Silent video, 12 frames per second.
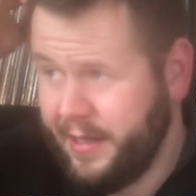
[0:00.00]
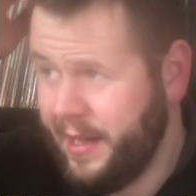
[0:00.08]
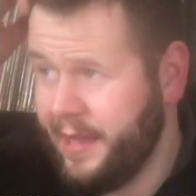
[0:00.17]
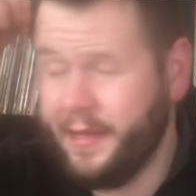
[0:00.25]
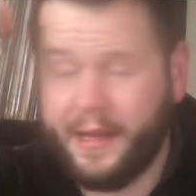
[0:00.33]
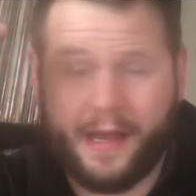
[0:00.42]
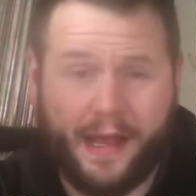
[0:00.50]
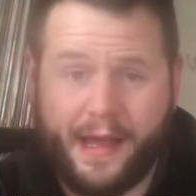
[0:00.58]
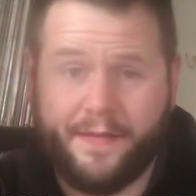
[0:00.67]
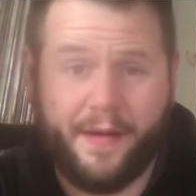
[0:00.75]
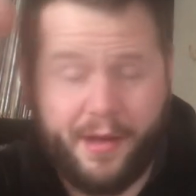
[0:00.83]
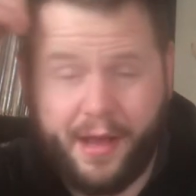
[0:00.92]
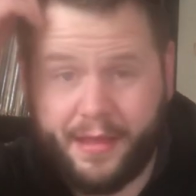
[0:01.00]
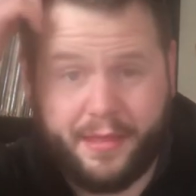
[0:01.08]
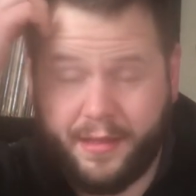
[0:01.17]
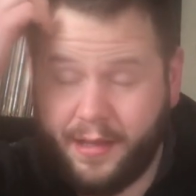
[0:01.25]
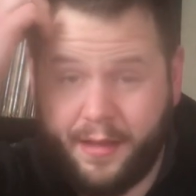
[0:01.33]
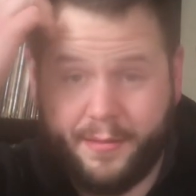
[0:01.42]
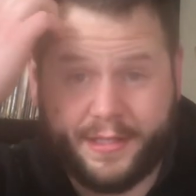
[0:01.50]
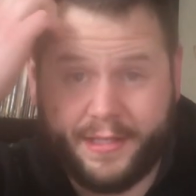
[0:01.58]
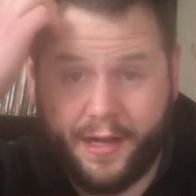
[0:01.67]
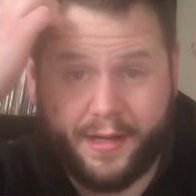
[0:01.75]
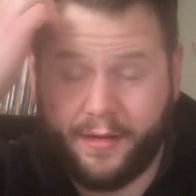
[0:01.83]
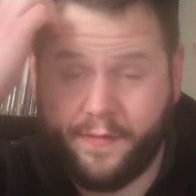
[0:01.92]
I think I have almost
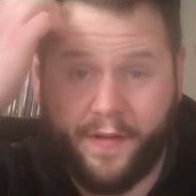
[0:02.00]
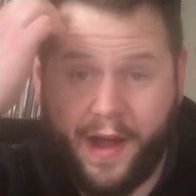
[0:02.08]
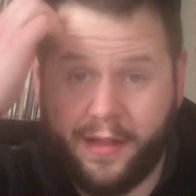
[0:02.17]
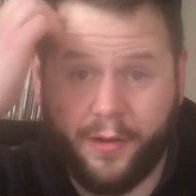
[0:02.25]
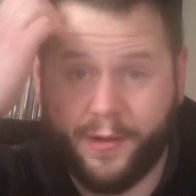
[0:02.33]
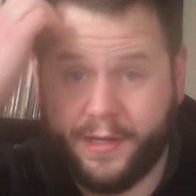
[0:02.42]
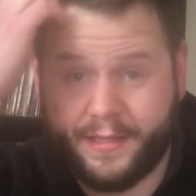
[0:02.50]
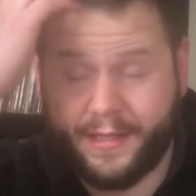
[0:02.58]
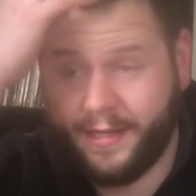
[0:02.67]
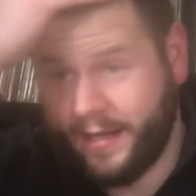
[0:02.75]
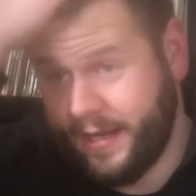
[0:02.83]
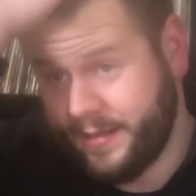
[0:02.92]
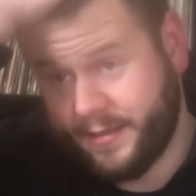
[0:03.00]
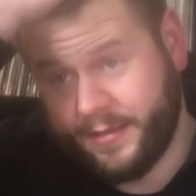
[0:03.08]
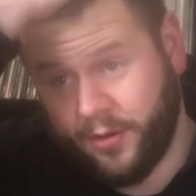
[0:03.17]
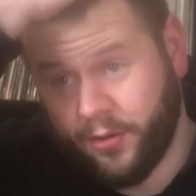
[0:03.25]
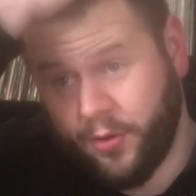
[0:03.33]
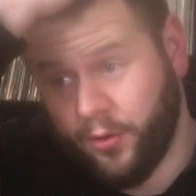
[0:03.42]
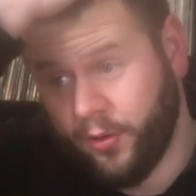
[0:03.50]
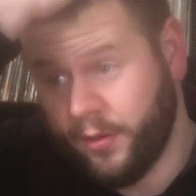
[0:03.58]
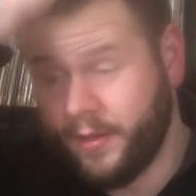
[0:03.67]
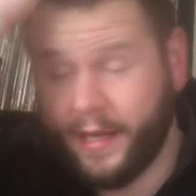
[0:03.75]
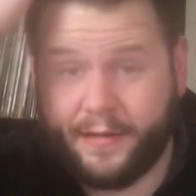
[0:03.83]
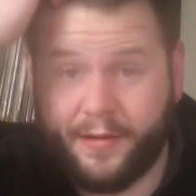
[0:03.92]
100 followers, and that's so cool.
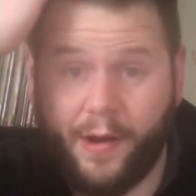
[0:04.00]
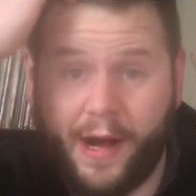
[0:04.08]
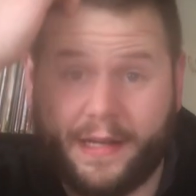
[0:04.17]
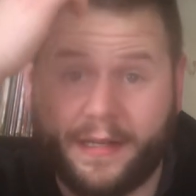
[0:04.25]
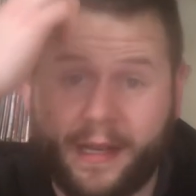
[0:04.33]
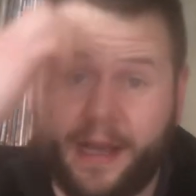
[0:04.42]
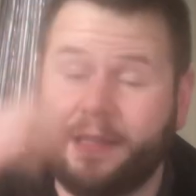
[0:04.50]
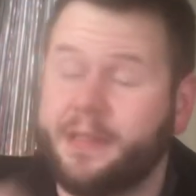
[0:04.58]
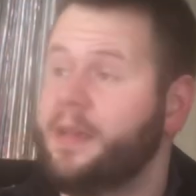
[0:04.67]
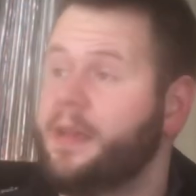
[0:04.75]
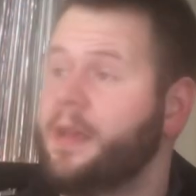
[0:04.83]
Thanks for watching, guys.